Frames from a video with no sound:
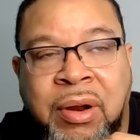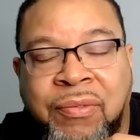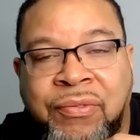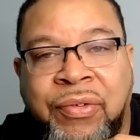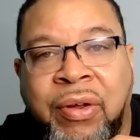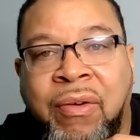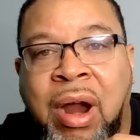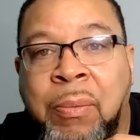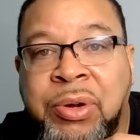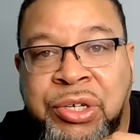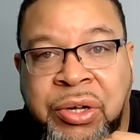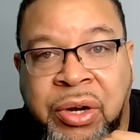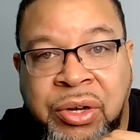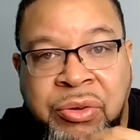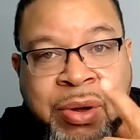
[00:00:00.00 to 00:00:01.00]
figure out what
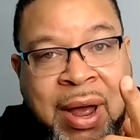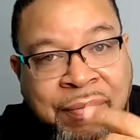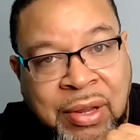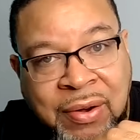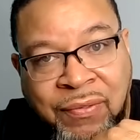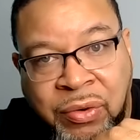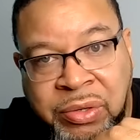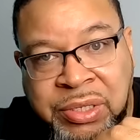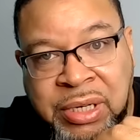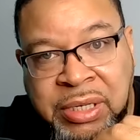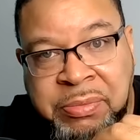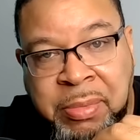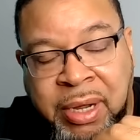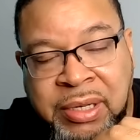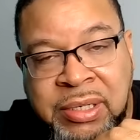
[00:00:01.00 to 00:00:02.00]
you're going to do after the first
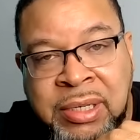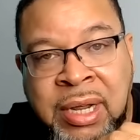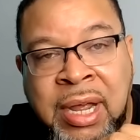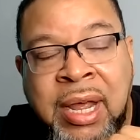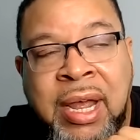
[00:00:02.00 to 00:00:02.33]
6 months.